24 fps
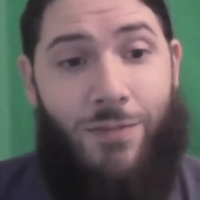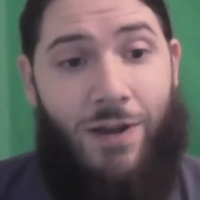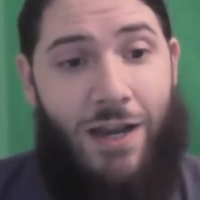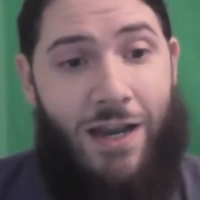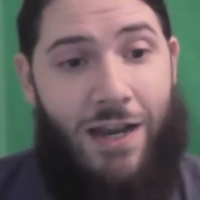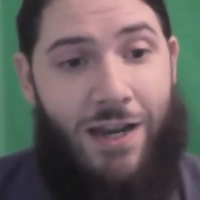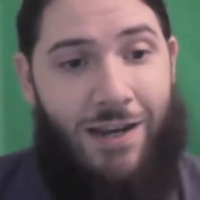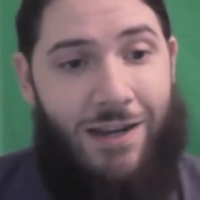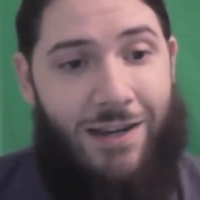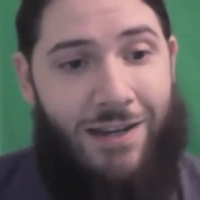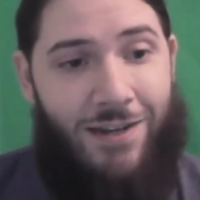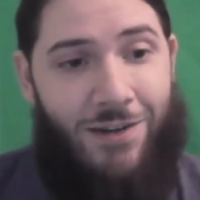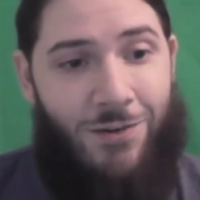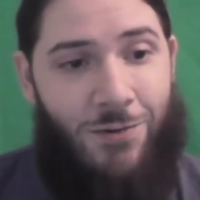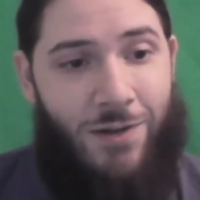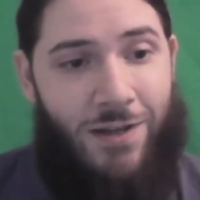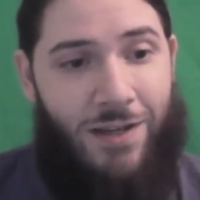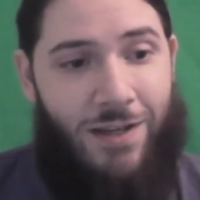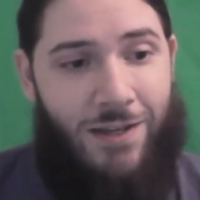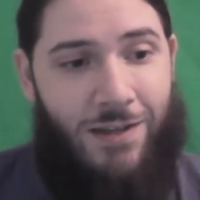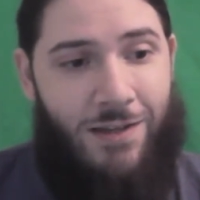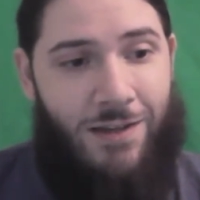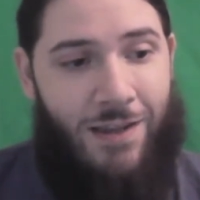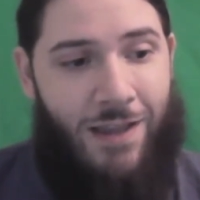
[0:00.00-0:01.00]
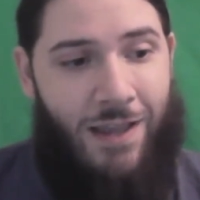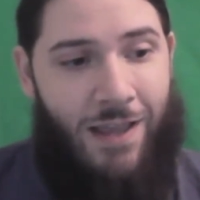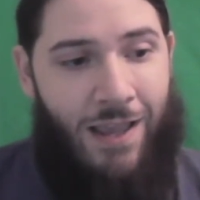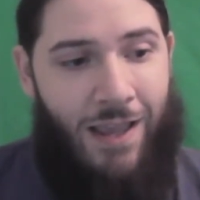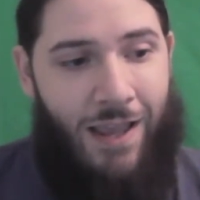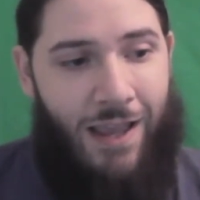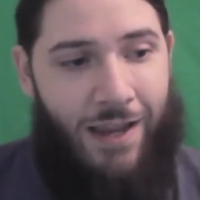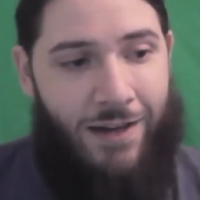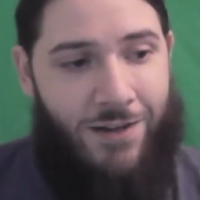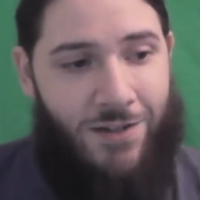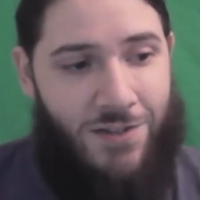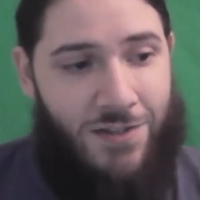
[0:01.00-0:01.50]

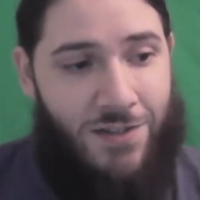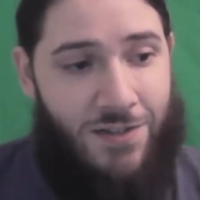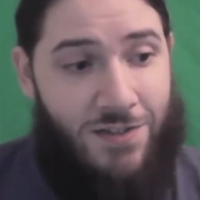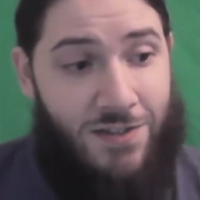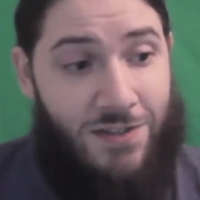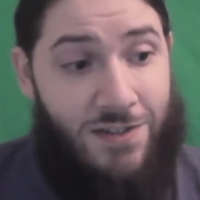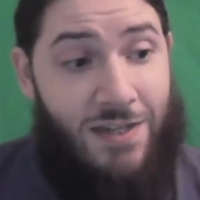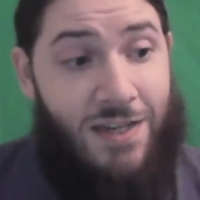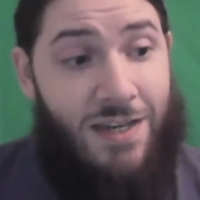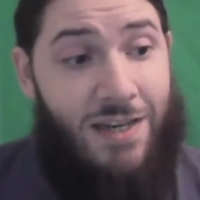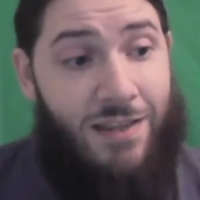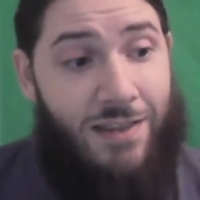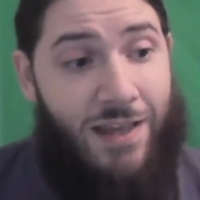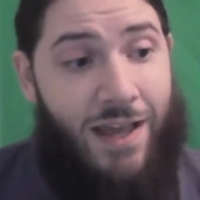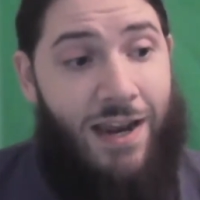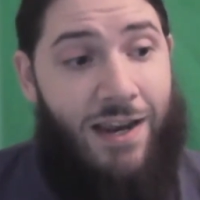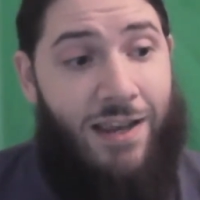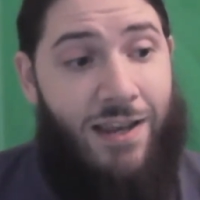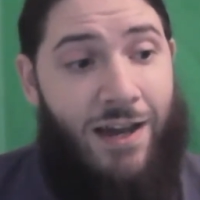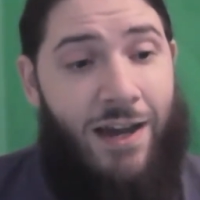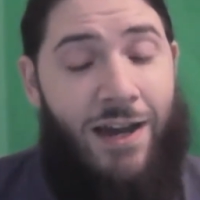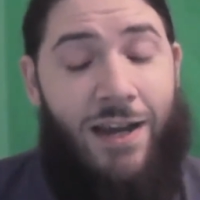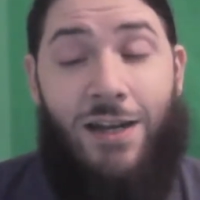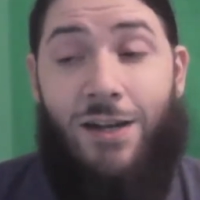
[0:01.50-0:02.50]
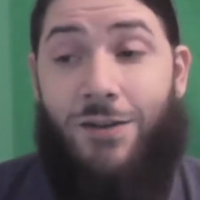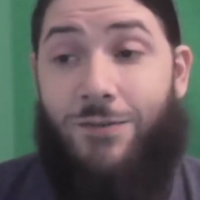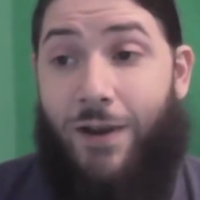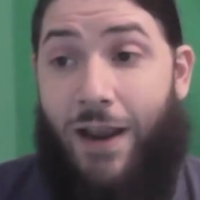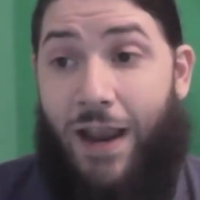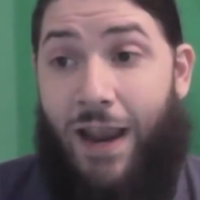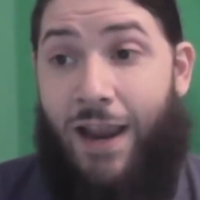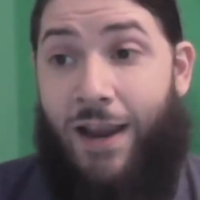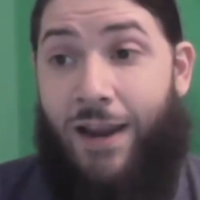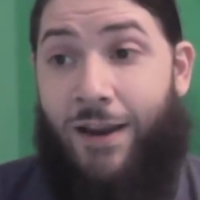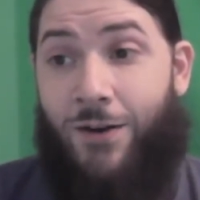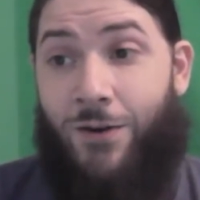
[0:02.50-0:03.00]
And just to see that kind of
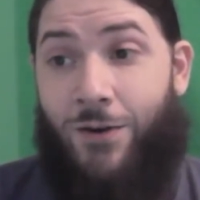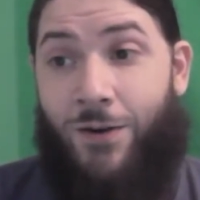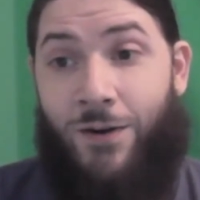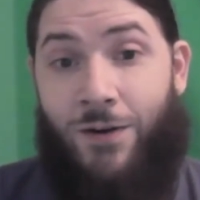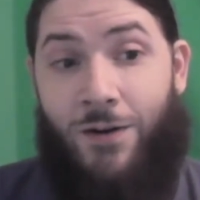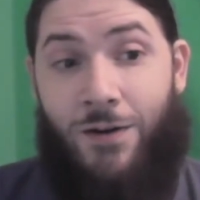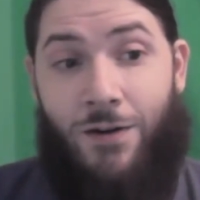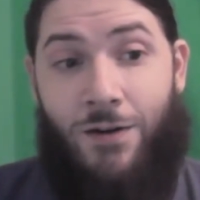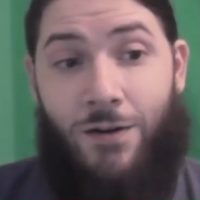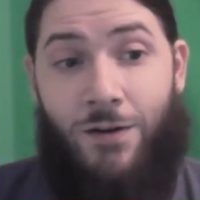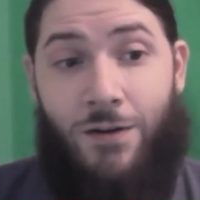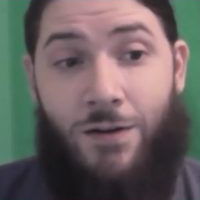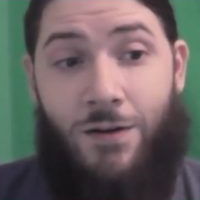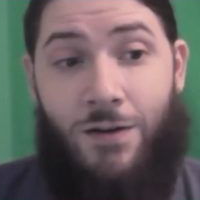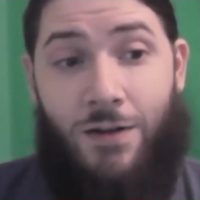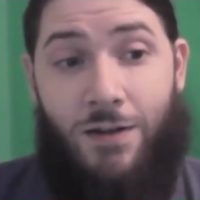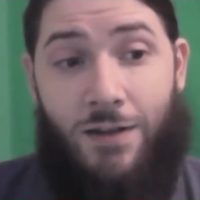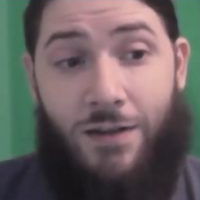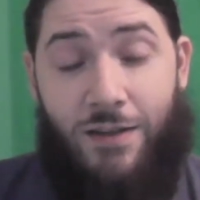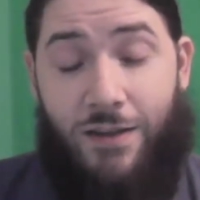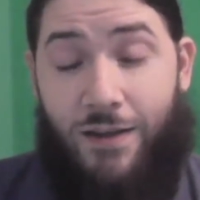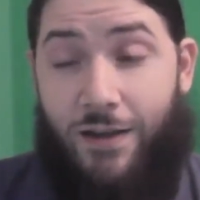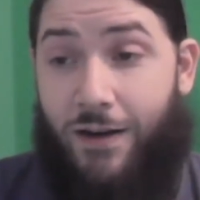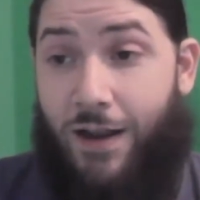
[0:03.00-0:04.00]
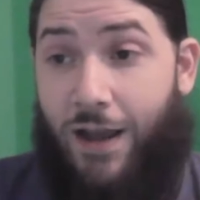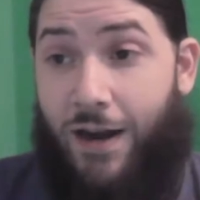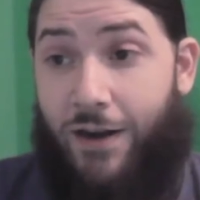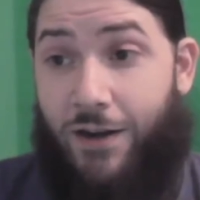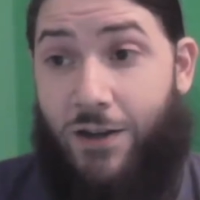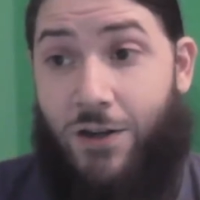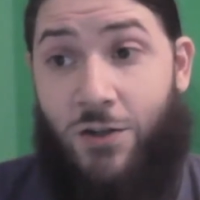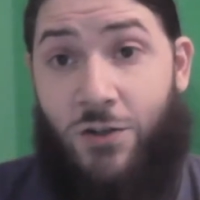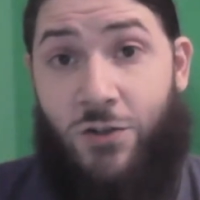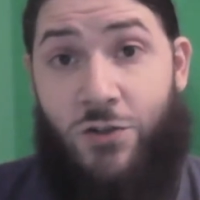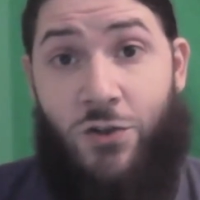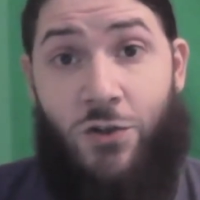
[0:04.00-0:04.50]
anger get out of
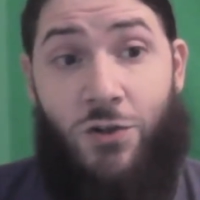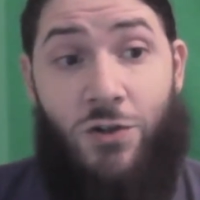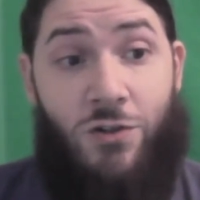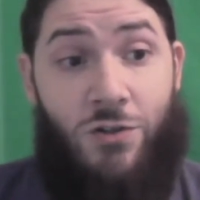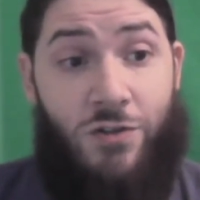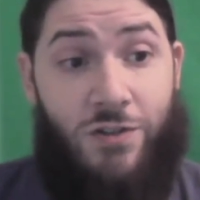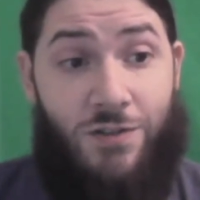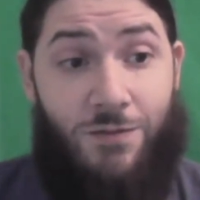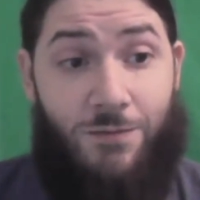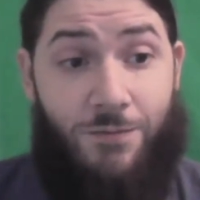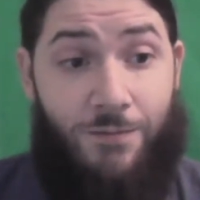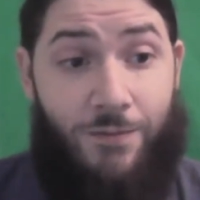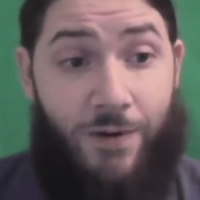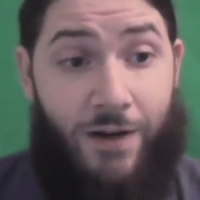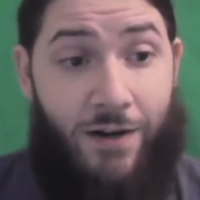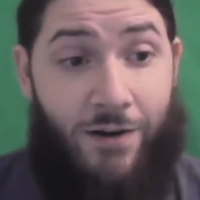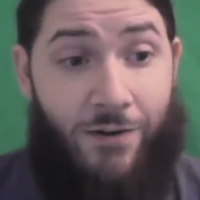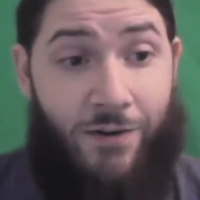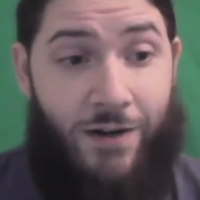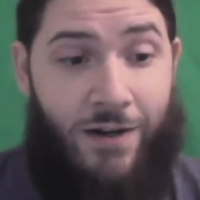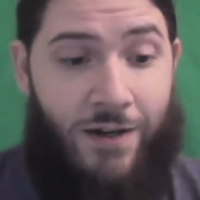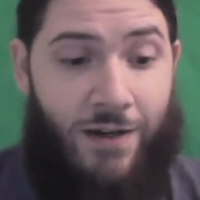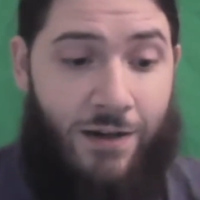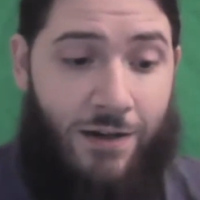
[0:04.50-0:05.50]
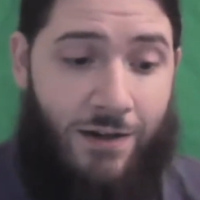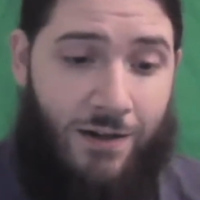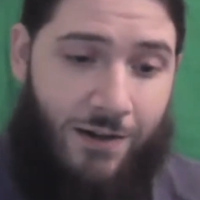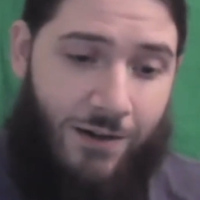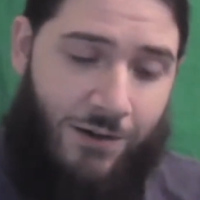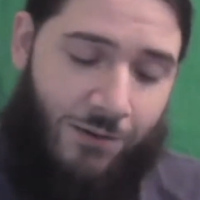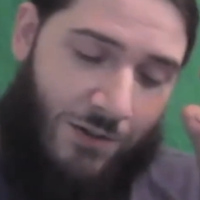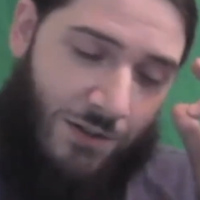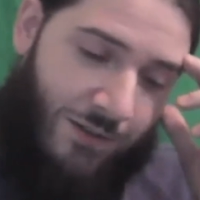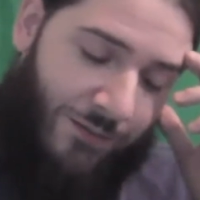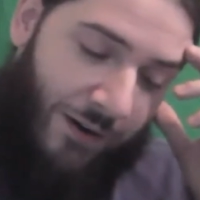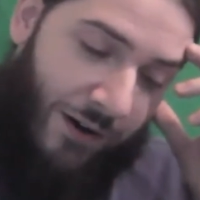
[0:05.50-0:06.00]
control it
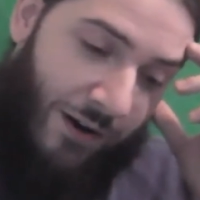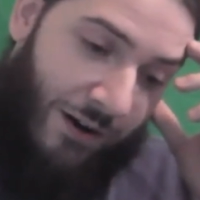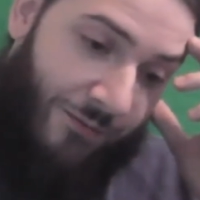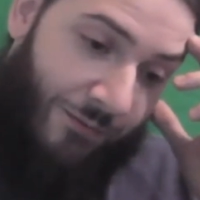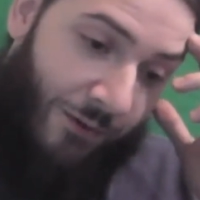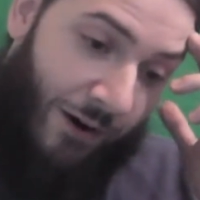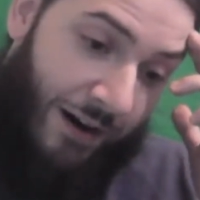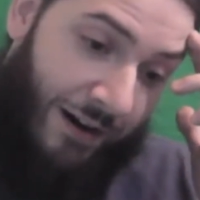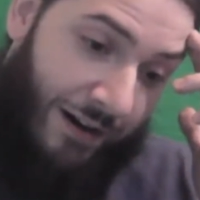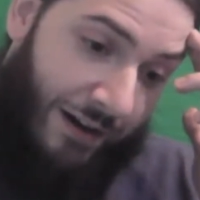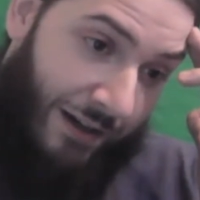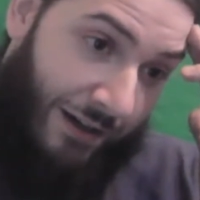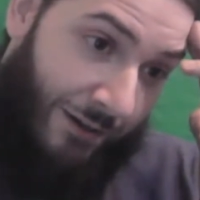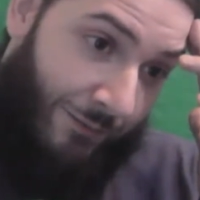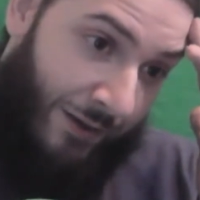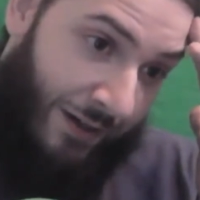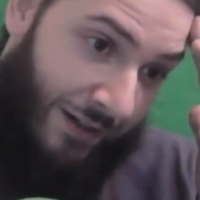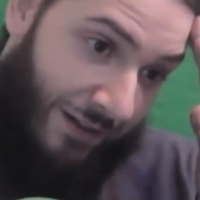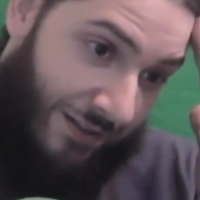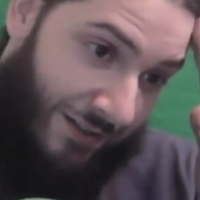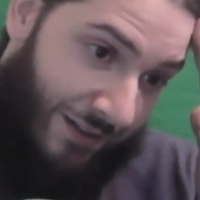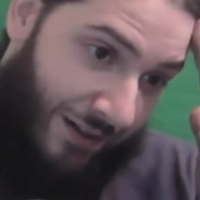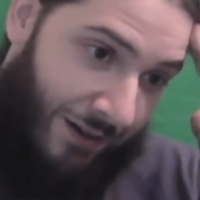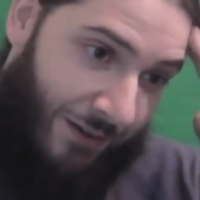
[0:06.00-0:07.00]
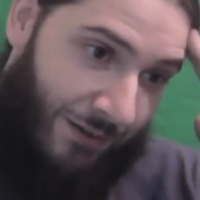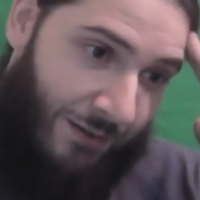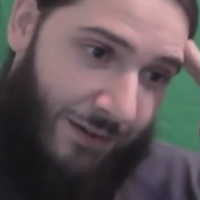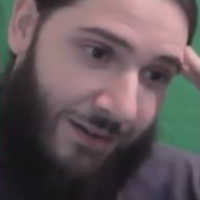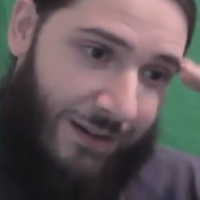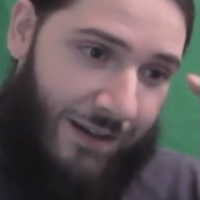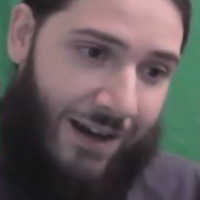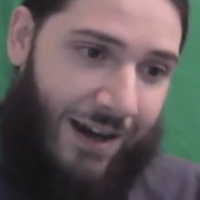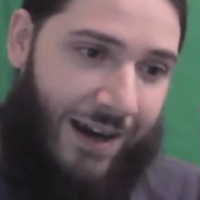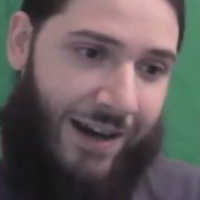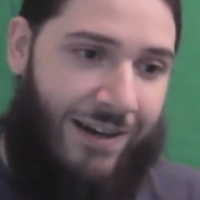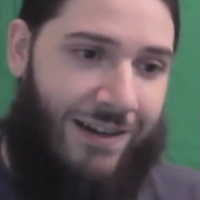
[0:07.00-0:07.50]
was very frightening to me. So
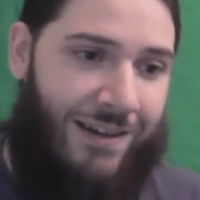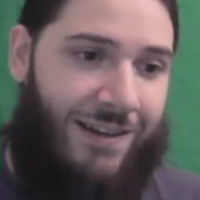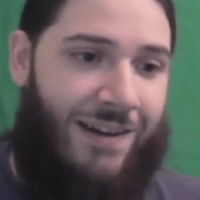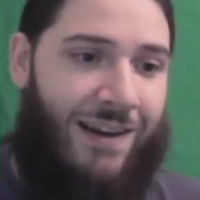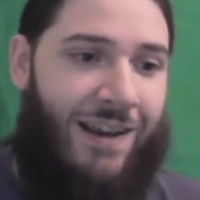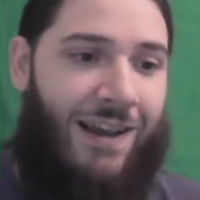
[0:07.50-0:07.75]
I